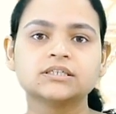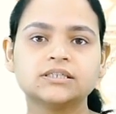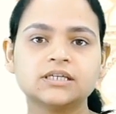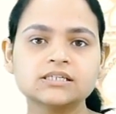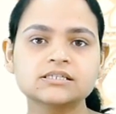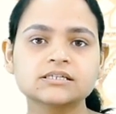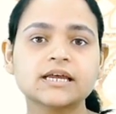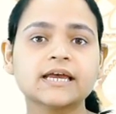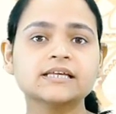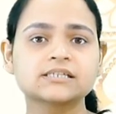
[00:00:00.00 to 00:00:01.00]
Thus,
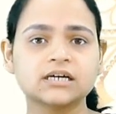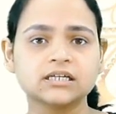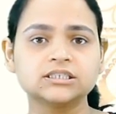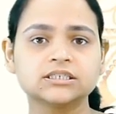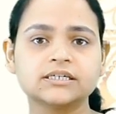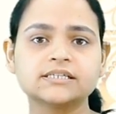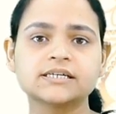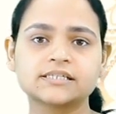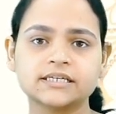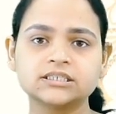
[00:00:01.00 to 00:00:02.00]
as culture is
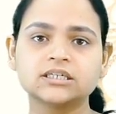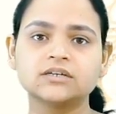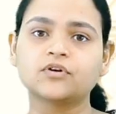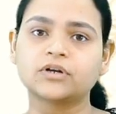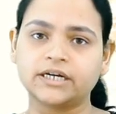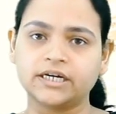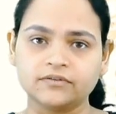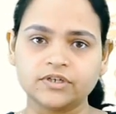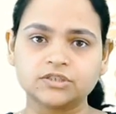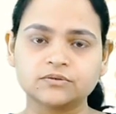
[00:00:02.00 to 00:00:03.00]
essential for
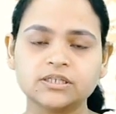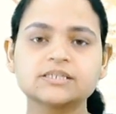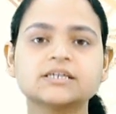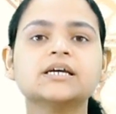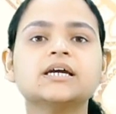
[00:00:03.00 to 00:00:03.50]
individuals,